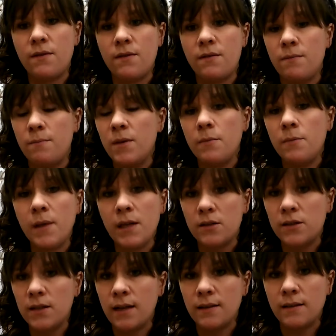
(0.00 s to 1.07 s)
millimeter
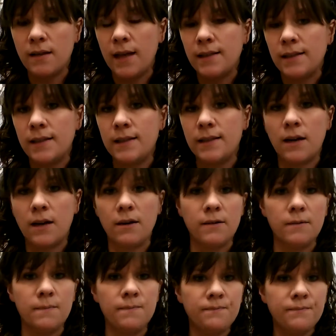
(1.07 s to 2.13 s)
size lenses
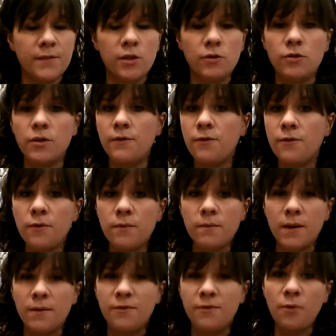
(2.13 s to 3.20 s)
are usually
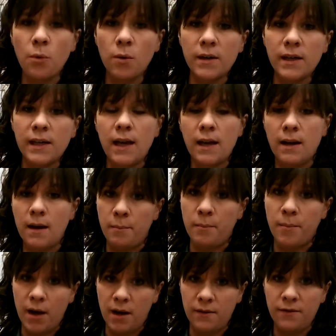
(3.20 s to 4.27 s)
of 40 and
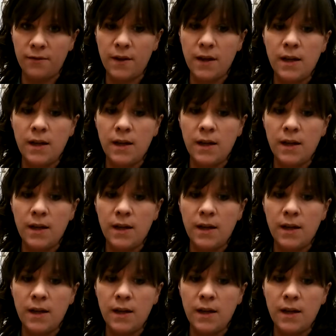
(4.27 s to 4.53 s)
above.